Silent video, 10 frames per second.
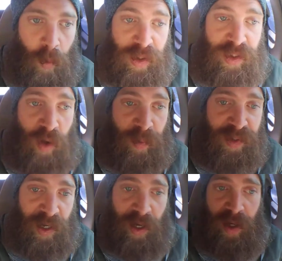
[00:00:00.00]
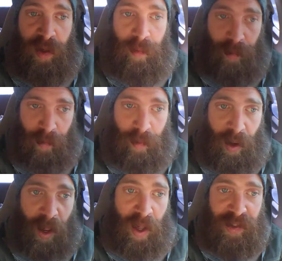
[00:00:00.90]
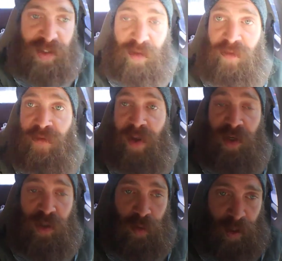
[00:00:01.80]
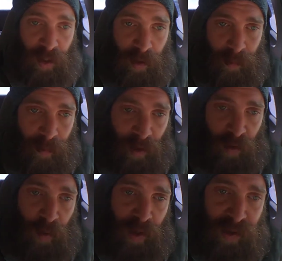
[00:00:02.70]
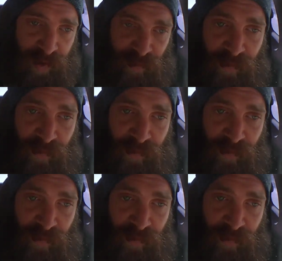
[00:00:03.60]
which is represented as the fig tree, by the way, because the